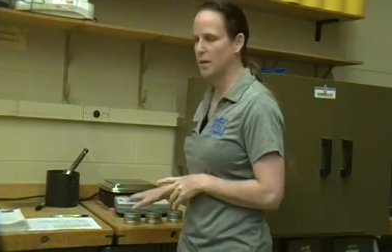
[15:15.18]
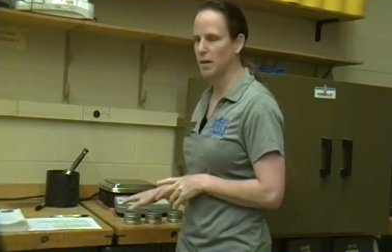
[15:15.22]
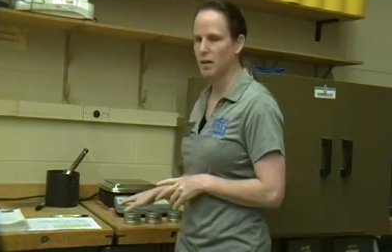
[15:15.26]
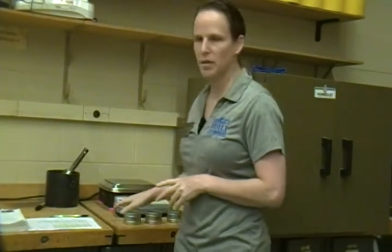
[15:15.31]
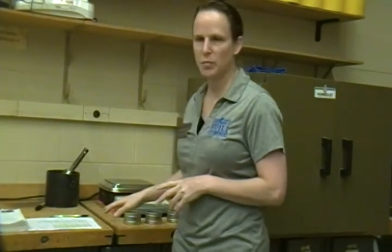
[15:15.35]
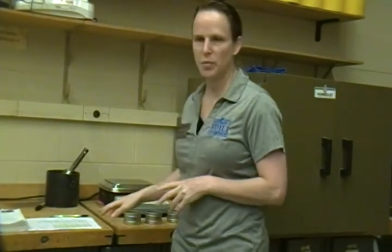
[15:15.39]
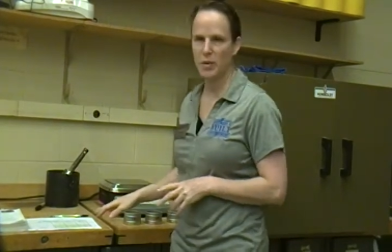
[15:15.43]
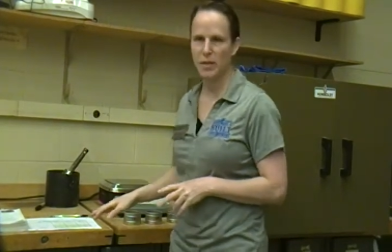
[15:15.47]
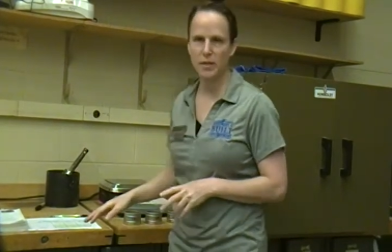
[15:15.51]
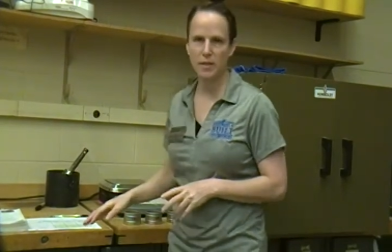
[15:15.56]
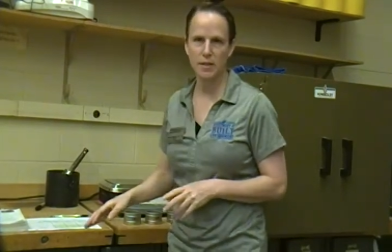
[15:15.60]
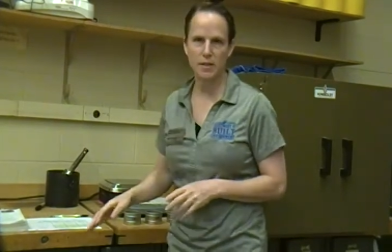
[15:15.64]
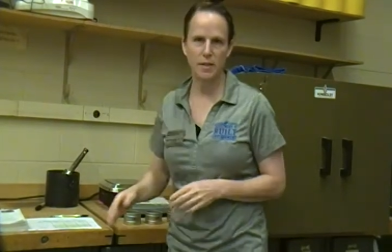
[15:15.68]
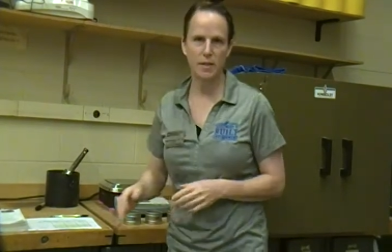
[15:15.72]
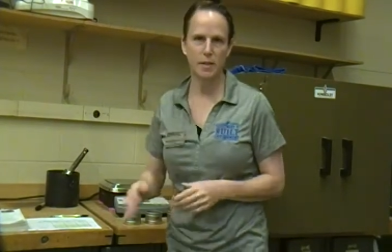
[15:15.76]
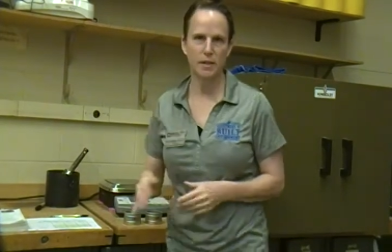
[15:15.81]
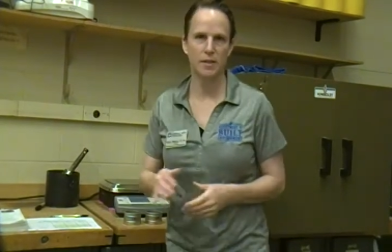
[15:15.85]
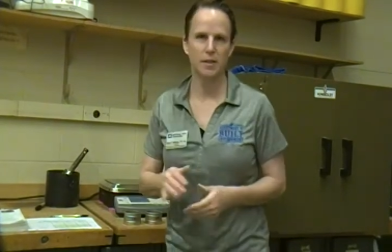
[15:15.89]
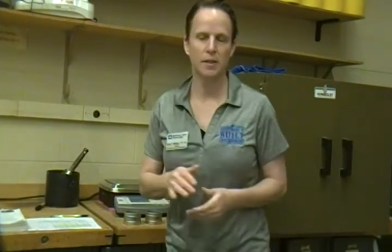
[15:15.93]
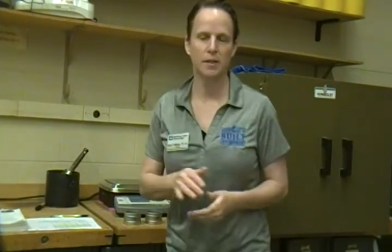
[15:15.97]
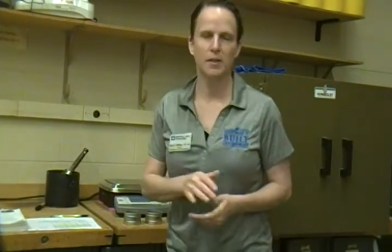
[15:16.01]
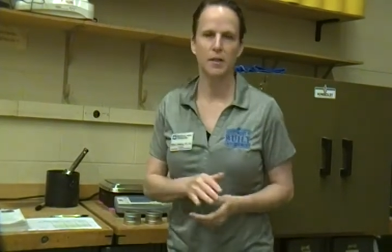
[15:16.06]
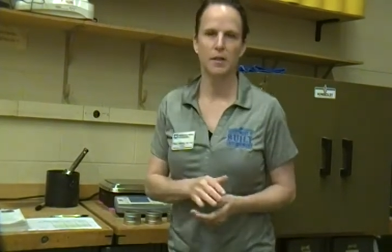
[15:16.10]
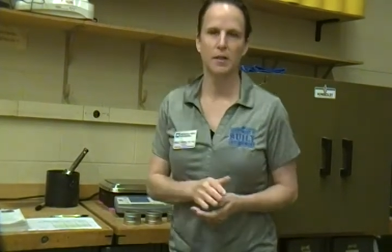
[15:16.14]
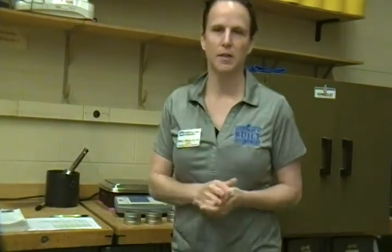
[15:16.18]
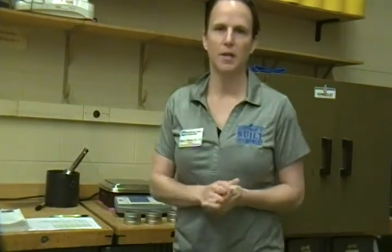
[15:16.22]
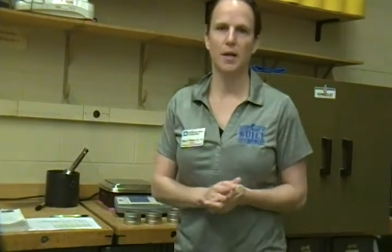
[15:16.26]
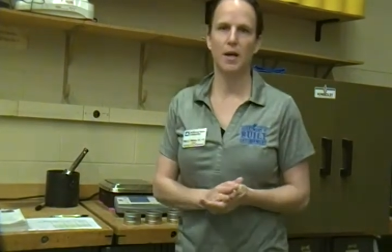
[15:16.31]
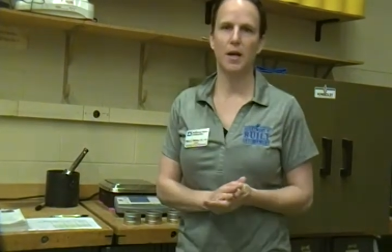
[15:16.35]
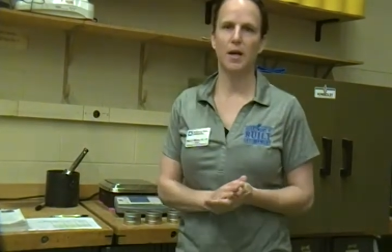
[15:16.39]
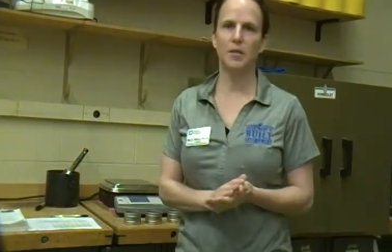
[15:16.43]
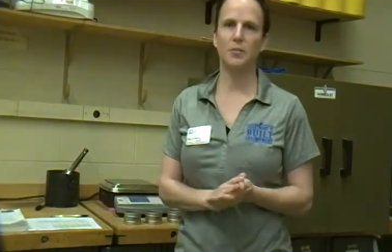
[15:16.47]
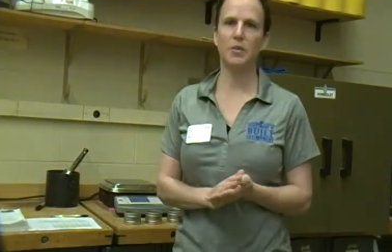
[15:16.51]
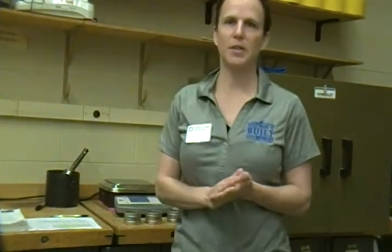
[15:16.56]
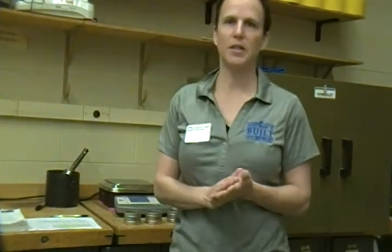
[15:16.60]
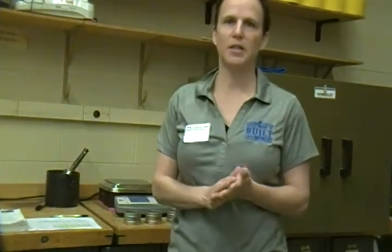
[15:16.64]
a little bit,
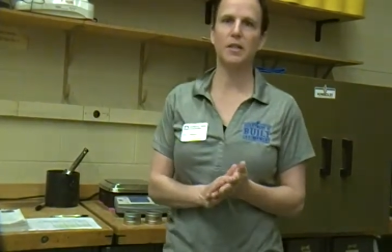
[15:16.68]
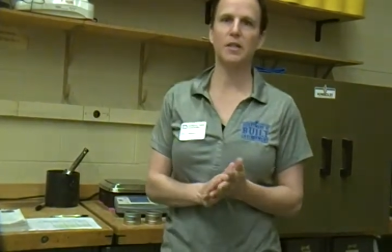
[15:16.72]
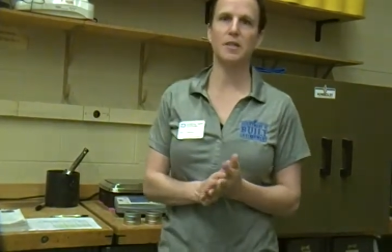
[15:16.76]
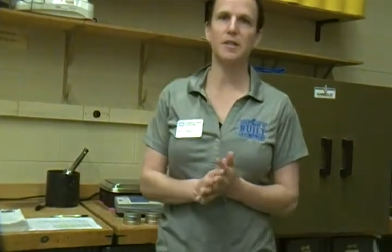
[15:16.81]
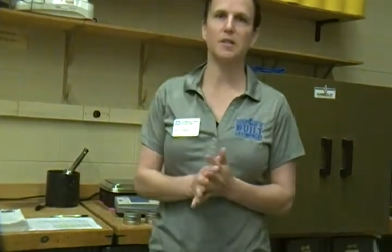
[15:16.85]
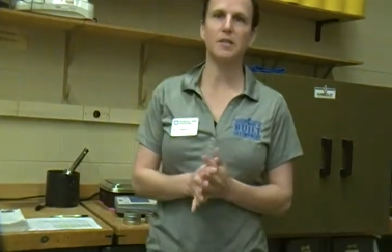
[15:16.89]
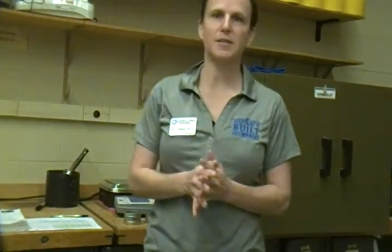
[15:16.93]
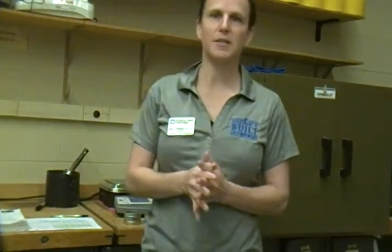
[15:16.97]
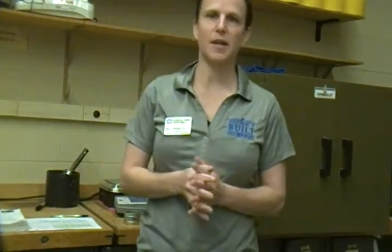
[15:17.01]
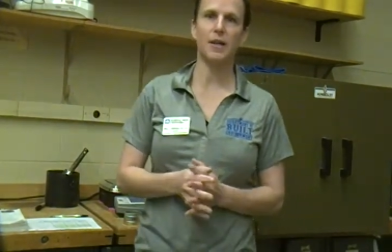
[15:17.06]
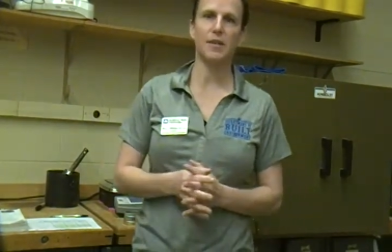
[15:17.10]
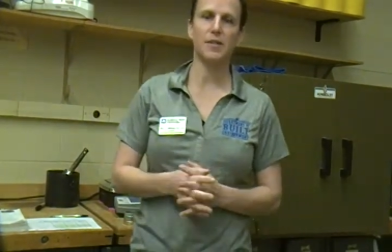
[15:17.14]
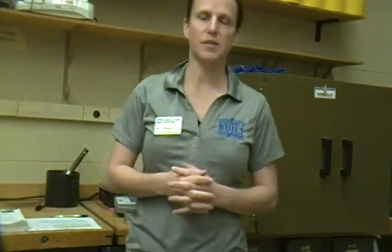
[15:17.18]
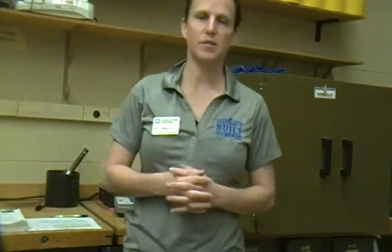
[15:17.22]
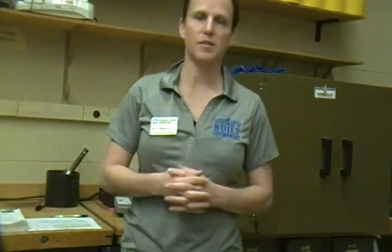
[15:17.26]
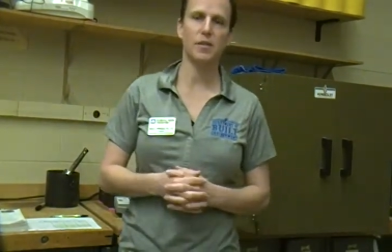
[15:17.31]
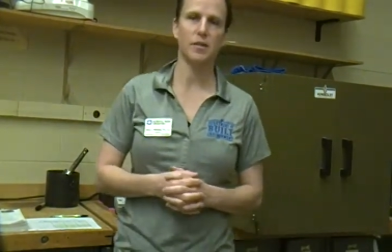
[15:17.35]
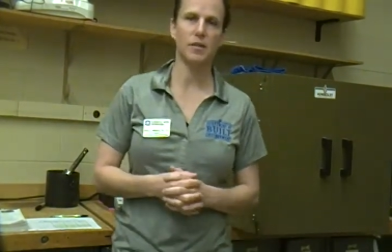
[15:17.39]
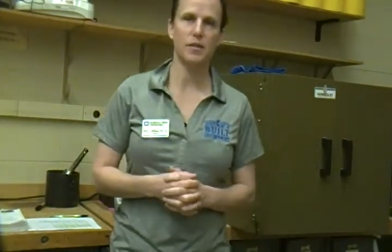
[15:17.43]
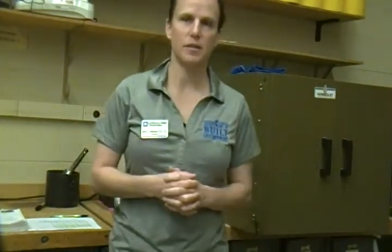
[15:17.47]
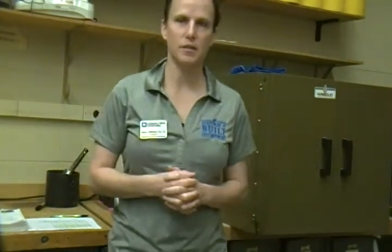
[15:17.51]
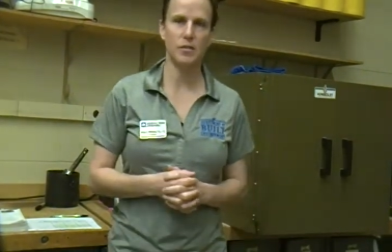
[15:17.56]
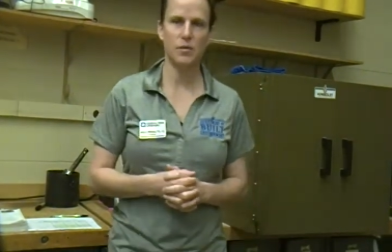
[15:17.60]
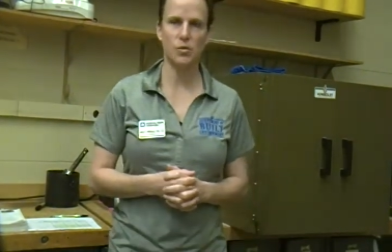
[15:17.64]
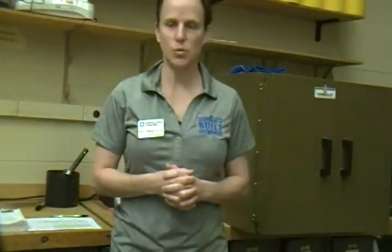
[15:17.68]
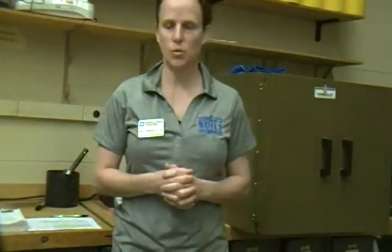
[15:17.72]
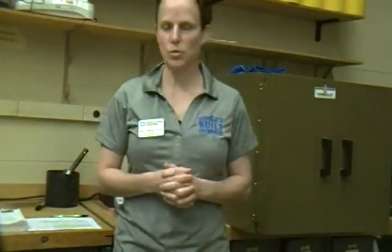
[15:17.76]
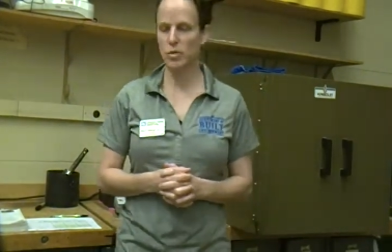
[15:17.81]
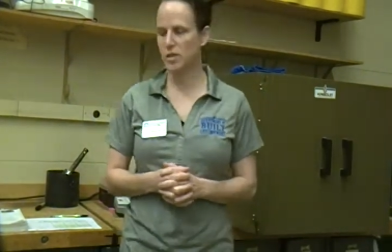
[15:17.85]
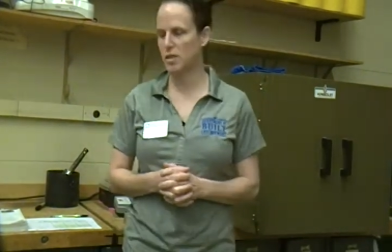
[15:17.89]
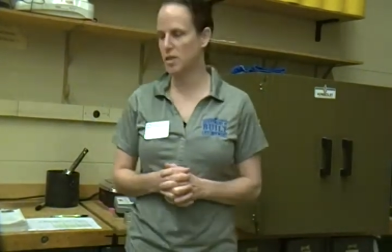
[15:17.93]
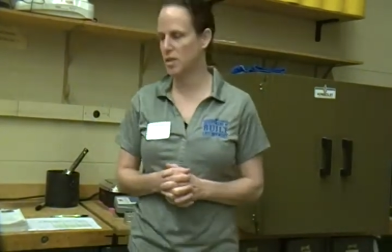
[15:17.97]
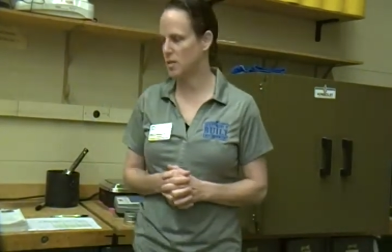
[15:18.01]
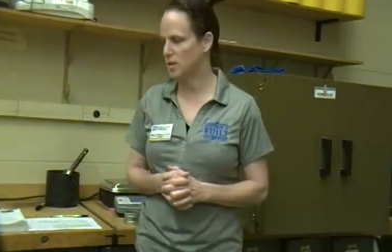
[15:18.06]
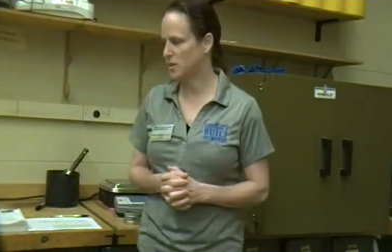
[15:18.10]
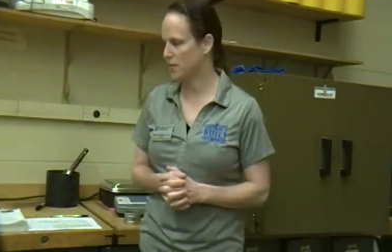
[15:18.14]
I'm going to discuss
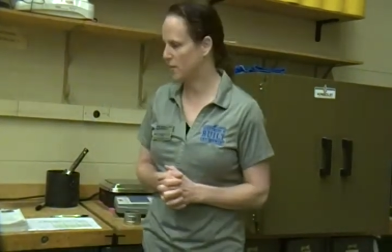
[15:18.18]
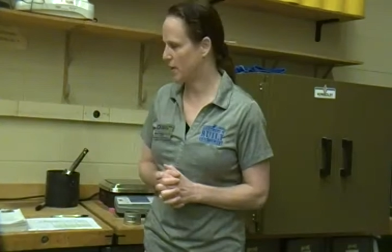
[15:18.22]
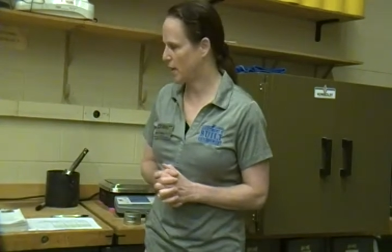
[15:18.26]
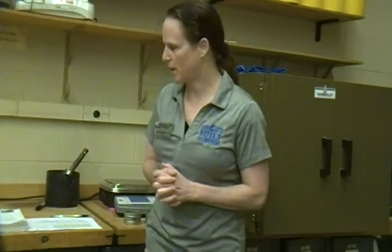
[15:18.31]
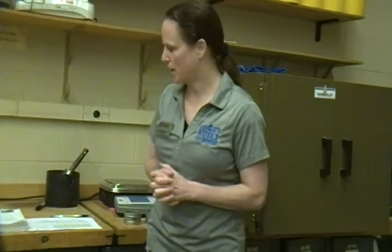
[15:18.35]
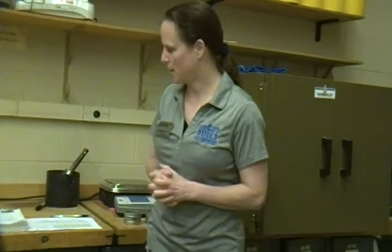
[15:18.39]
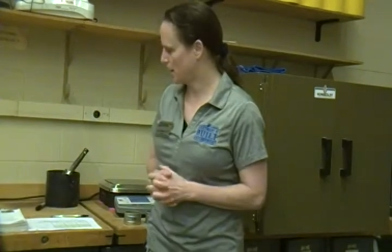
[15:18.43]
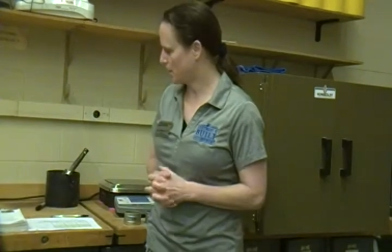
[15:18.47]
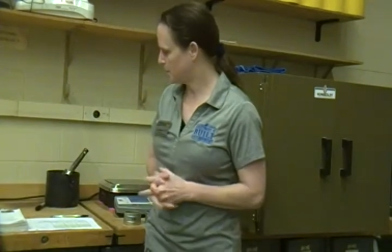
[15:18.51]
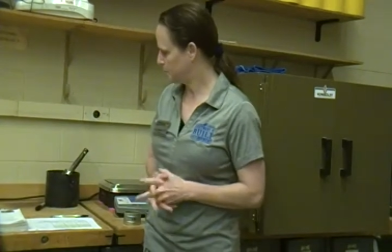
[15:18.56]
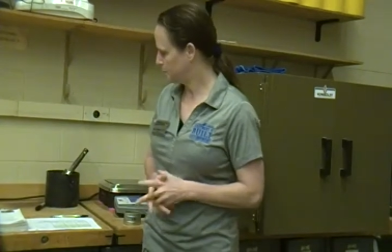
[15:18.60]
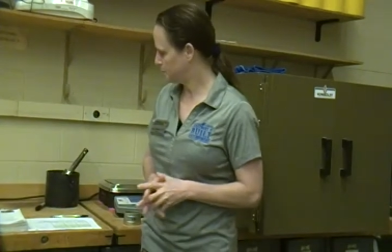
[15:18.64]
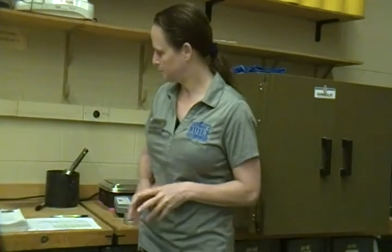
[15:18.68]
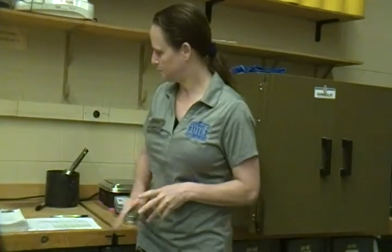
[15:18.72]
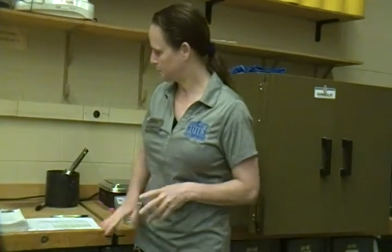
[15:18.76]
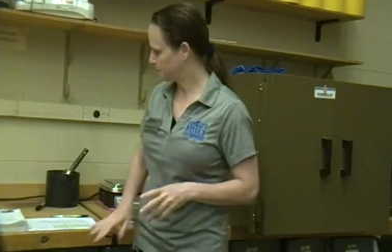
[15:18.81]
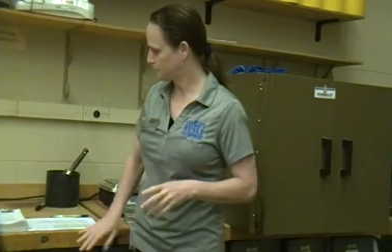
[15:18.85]
sources of error.